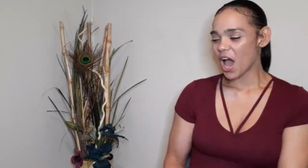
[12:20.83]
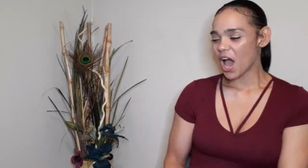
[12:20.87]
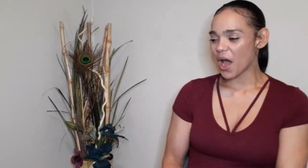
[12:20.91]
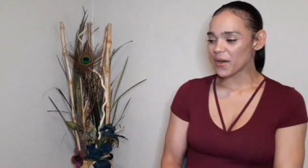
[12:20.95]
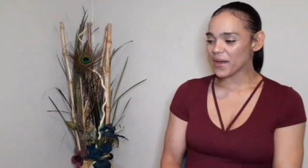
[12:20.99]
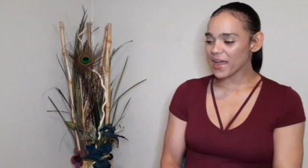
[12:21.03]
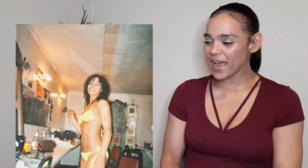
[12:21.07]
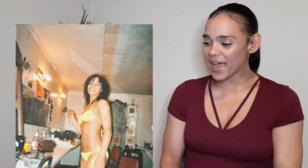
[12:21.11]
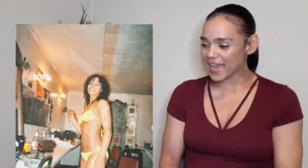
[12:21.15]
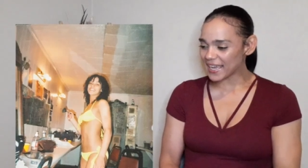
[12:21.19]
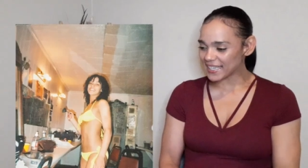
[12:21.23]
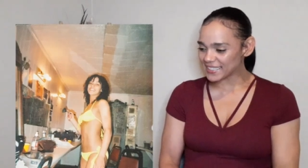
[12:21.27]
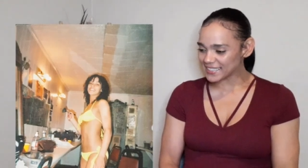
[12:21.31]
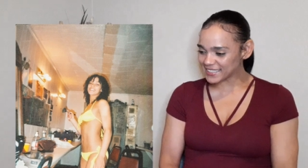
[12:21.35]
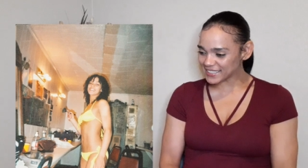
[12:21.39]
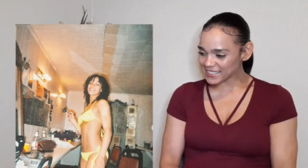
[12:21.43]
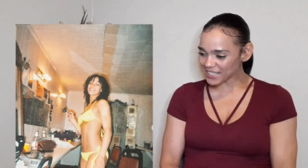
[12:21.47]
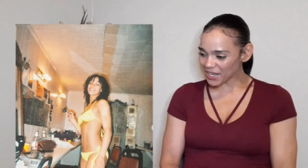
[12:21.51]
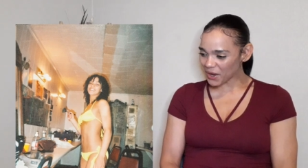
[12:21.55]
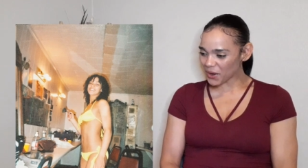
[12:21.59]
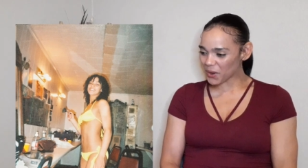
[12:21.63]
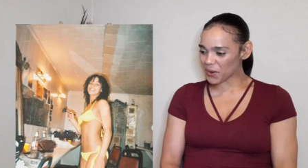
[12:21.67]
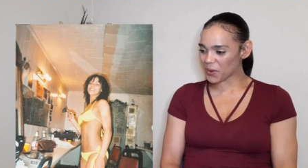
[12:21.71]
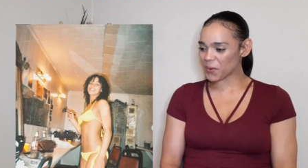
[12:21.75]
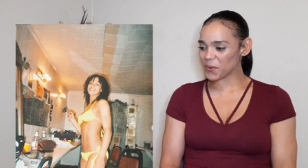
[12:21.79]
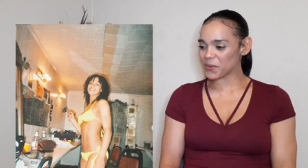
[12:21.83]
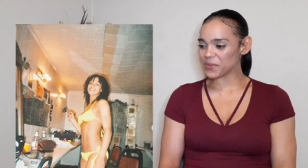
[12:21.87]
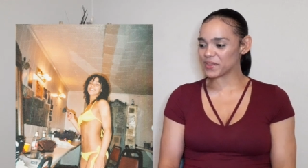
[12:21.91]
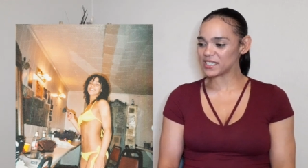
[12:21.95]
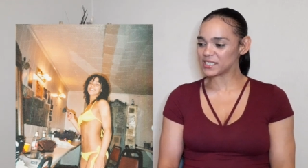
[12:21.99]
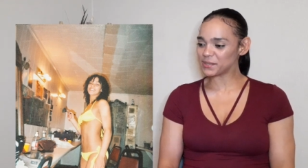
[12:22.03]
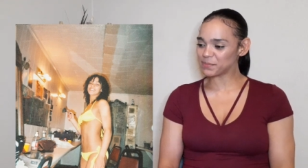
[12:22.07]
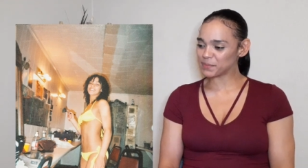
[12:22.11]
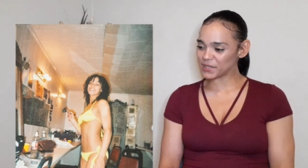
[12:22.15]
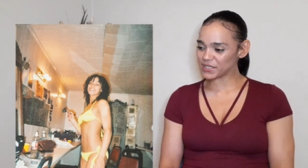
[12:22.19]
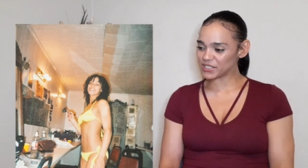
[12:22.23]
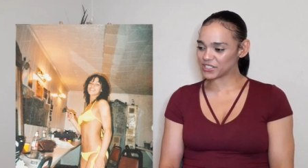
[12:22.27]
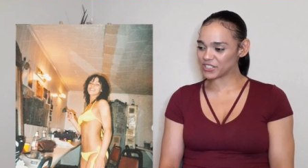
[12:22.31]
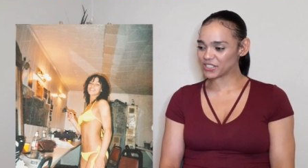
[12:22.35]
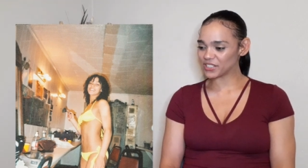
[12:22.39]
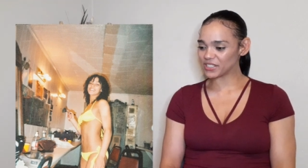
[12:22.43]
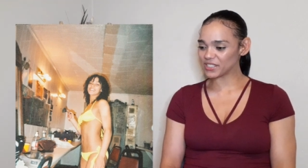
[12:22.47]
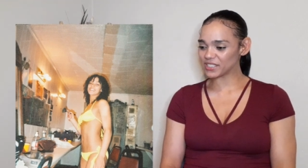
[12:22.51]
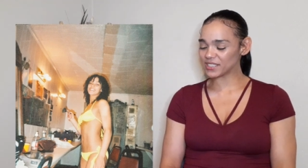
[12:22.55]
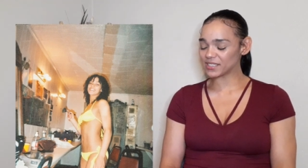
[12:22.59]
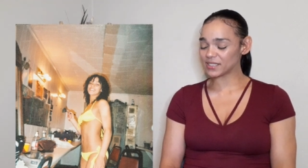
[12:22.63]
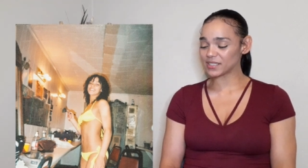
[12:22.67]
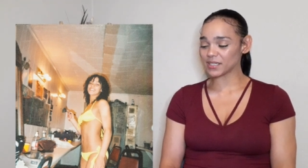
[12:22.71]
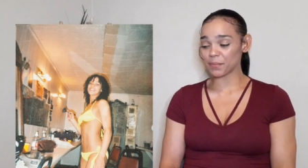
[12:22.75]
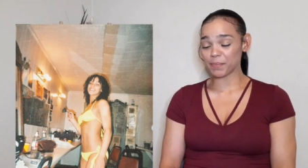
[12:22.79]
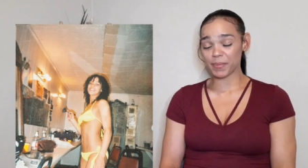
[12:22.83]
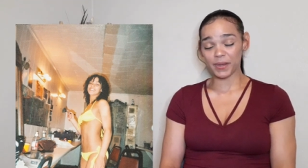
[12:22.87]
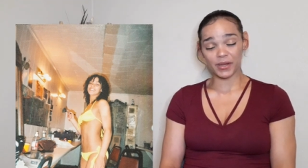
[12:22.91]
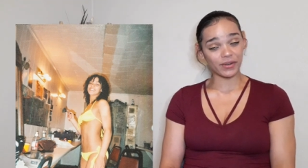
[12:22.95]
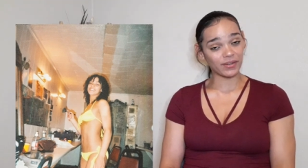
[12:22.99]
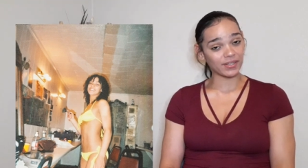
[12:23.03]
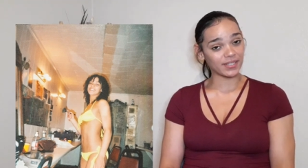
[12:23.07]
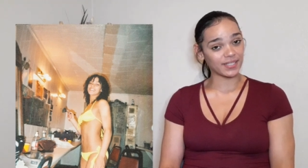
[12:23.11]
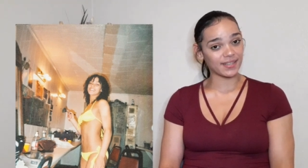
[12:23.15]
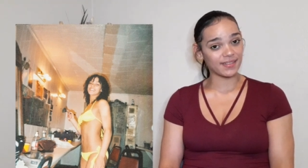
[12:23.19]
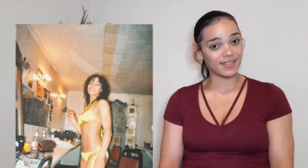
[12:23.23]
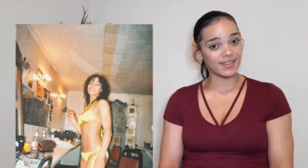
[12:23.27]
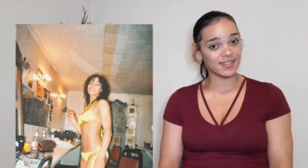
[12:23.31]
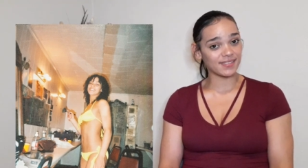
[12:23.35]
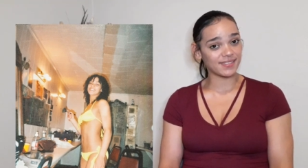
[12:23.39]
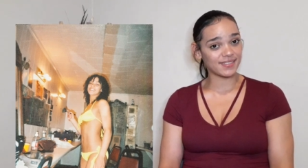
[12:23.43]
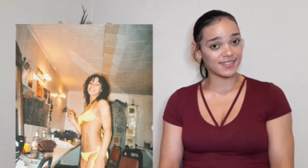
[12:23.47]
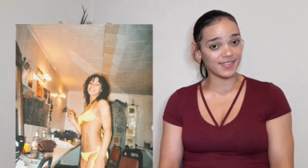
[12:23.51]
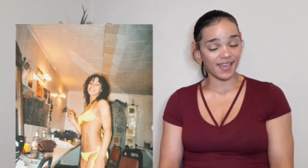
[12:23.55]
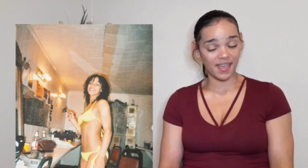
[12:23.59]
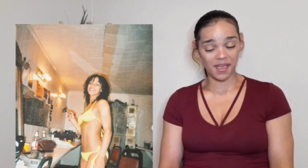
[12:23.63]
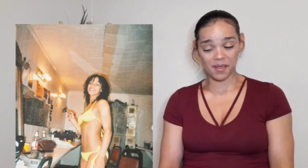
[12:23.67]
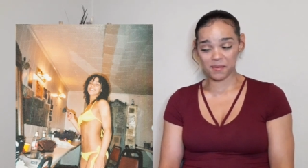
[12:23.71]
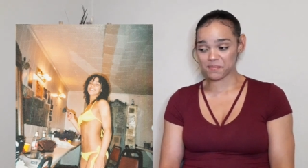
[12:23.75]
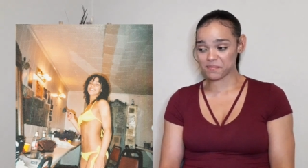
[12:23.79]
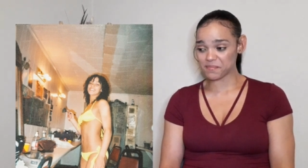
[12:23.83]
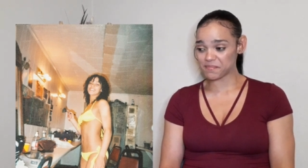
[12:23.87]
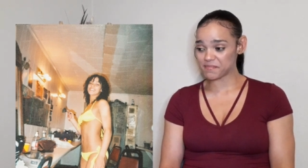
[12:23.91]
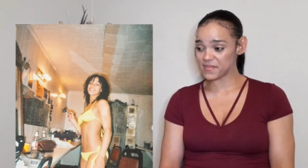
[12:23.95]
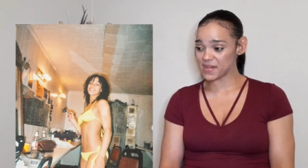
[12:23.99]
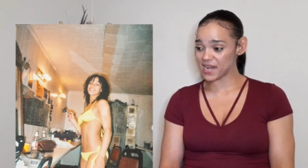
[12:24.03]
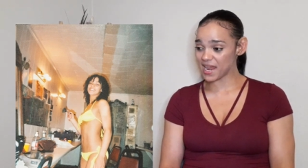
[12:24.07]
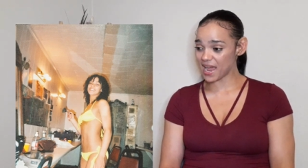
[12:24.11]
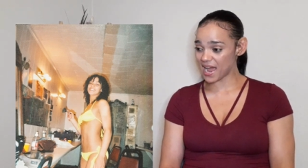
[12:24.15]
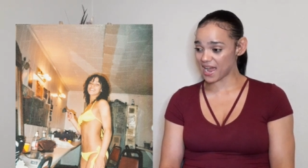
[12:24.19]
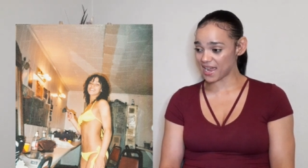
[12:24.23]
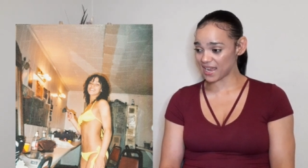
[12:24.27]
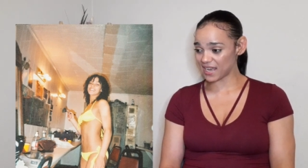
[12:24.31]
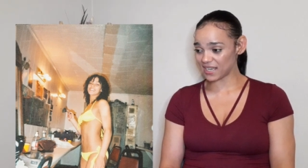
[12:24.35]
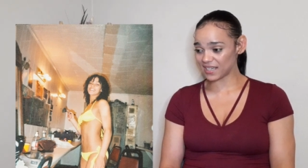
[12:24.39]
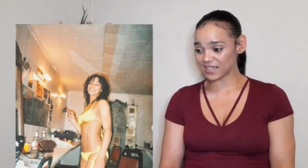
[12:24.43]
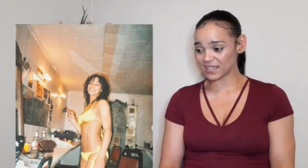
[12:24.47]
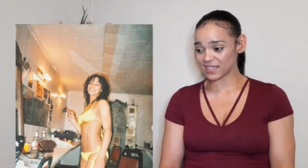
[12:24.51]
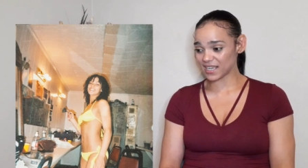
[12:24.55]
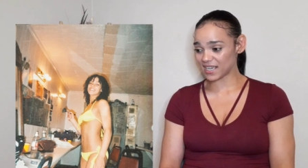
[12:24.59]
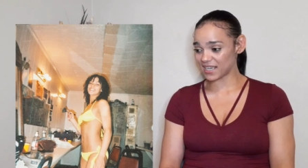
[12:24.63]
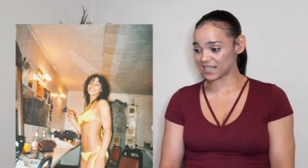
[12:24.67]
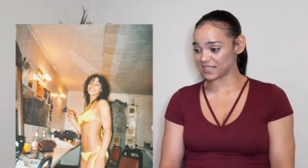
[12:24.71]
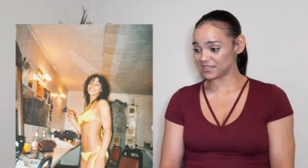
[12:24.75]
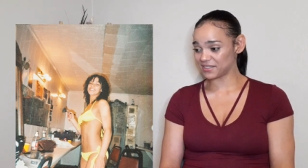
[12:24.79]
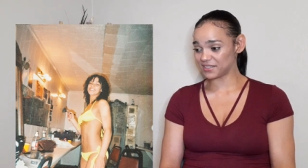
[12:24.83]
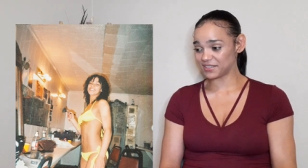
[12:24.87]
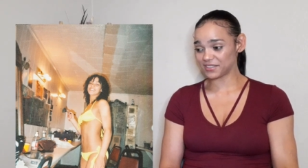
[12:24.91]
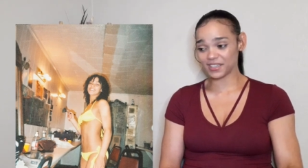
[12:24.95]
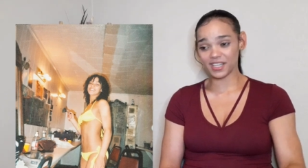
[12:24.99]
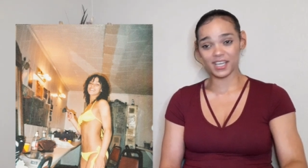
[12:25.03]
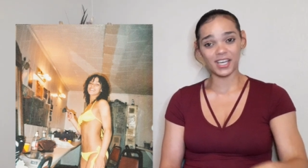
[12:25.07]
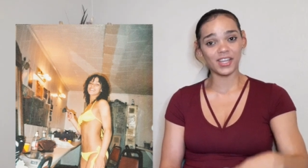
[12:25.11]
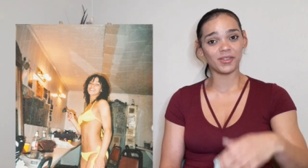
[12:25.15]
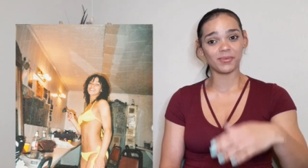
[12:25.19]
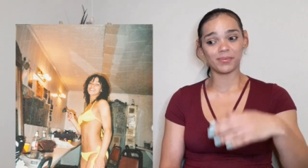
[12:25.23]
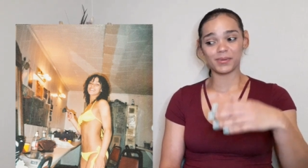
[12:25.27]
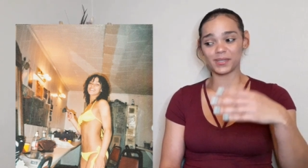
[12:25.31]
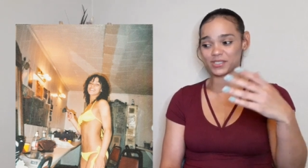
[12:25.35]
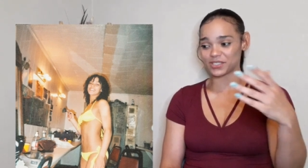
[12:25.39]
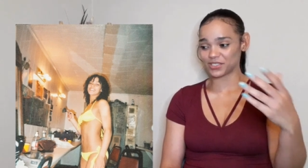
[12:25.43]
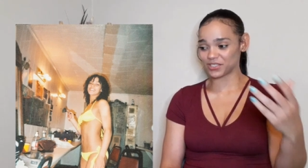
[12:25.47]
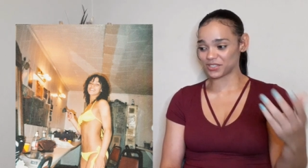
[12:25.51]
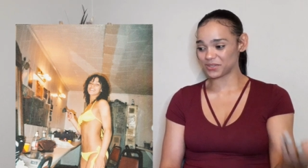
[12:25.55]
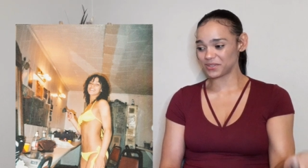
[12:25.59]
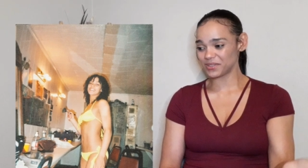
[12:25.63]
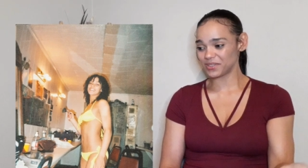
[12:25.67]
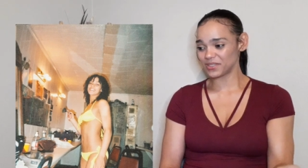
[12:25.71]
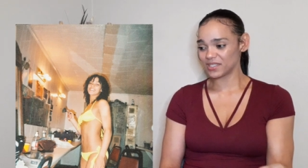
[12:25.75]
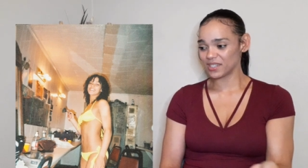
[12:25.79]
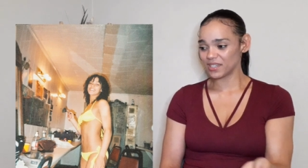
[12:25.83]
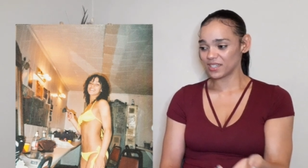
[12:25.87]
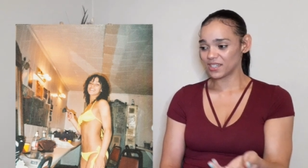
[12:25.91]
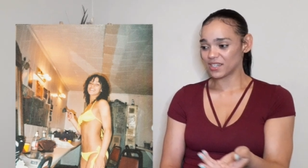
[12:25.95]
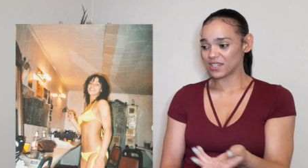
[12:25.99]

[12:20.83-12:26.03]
Okay, so this picture is apparently the same night as the other picture.